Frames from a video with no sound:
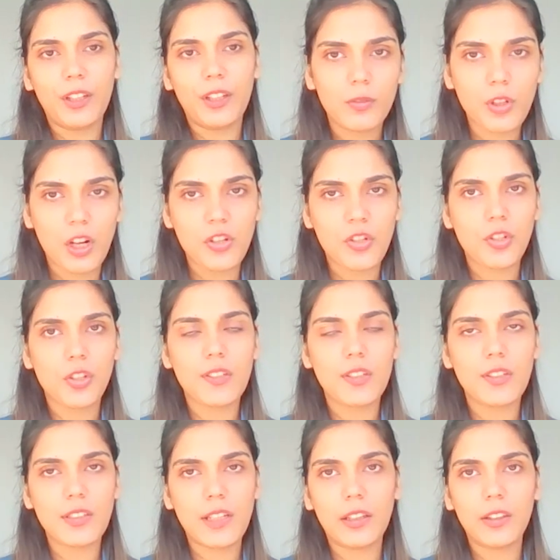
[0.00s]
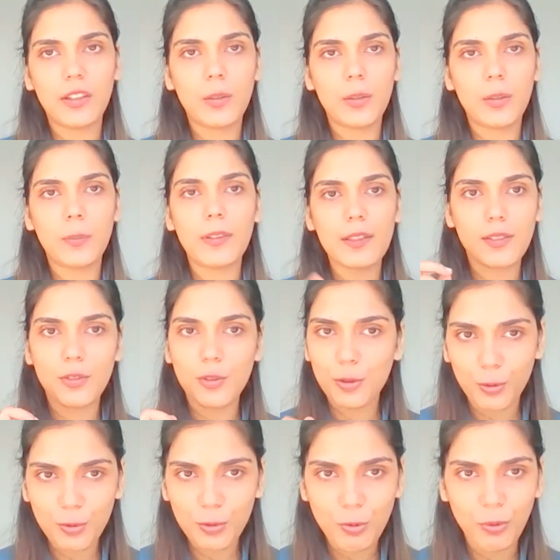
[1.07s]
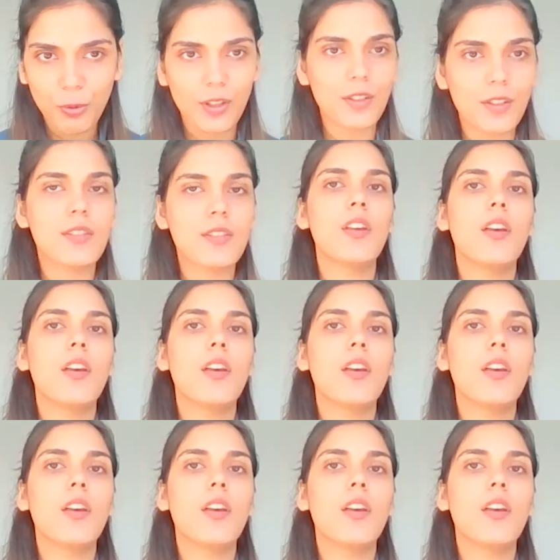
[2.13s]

treasurers and tell them, listen, don't do this.